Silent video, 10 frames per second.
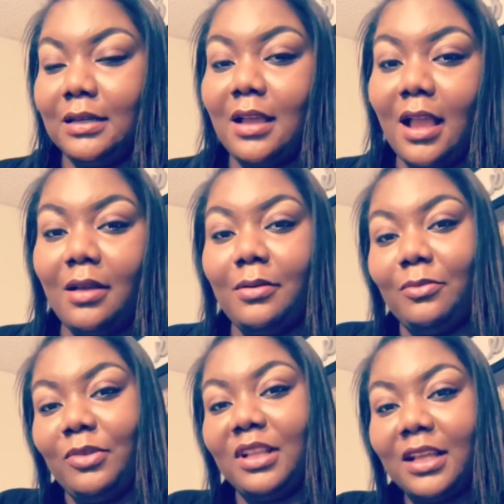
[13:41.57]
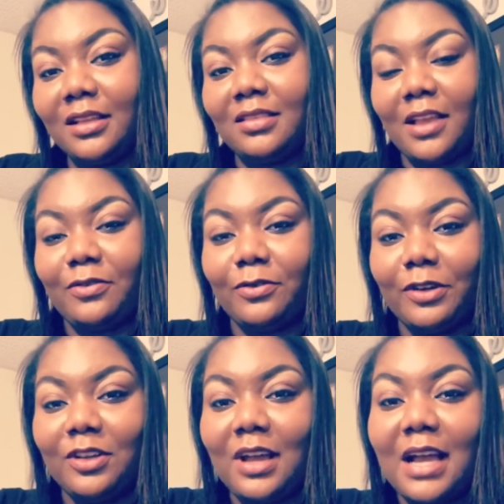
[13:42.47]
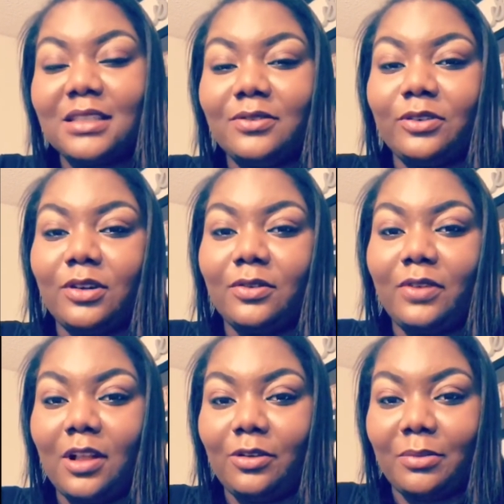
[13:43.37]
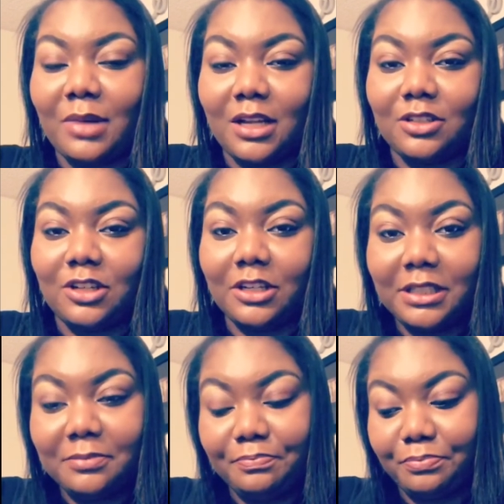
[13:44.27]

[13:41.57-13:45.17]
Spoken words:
I'm really thankful for you guys for following my journey